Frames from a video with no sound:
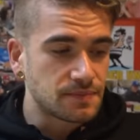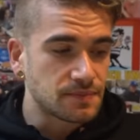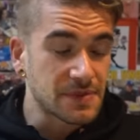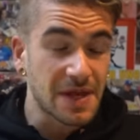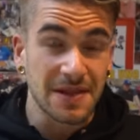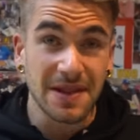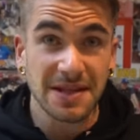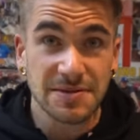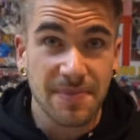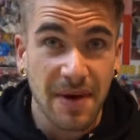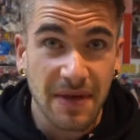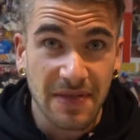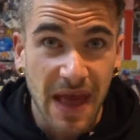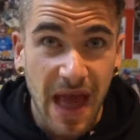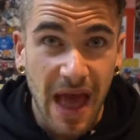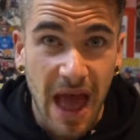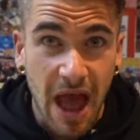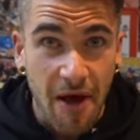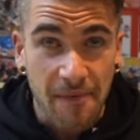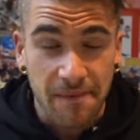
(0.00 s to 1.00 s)
And that's about
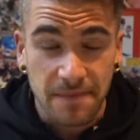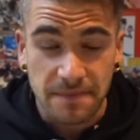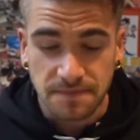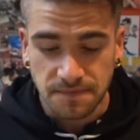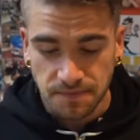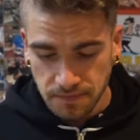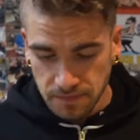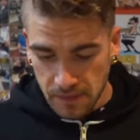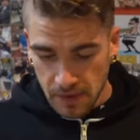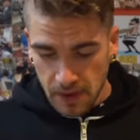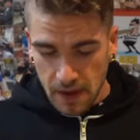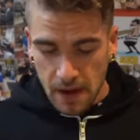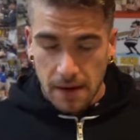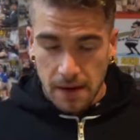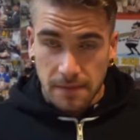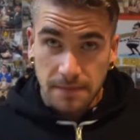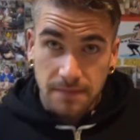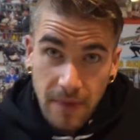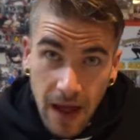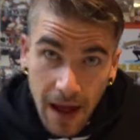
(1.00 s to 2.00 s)
that.
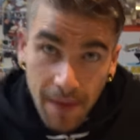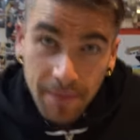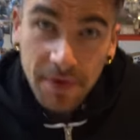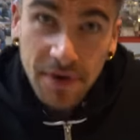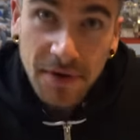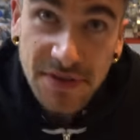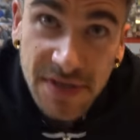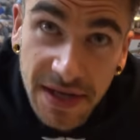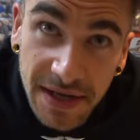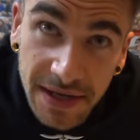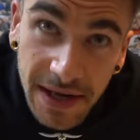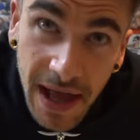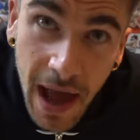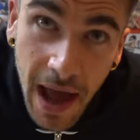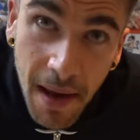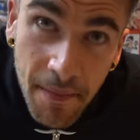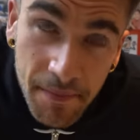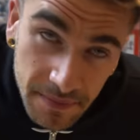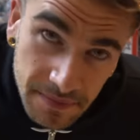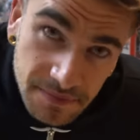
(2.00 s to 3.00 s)
I'm gonna go take a
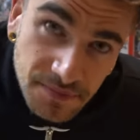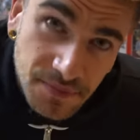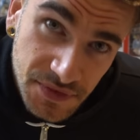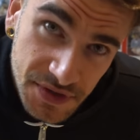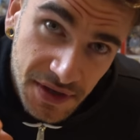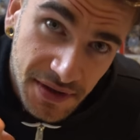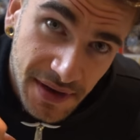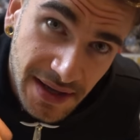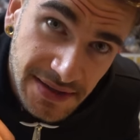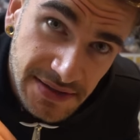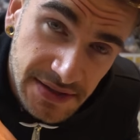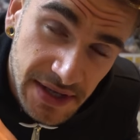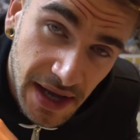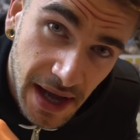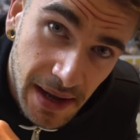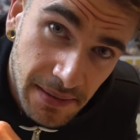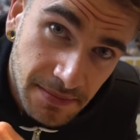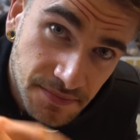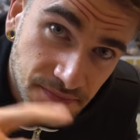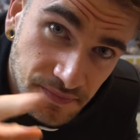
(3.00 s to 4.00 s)
nap. Until next
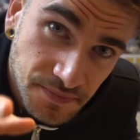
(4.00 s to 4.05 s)
time.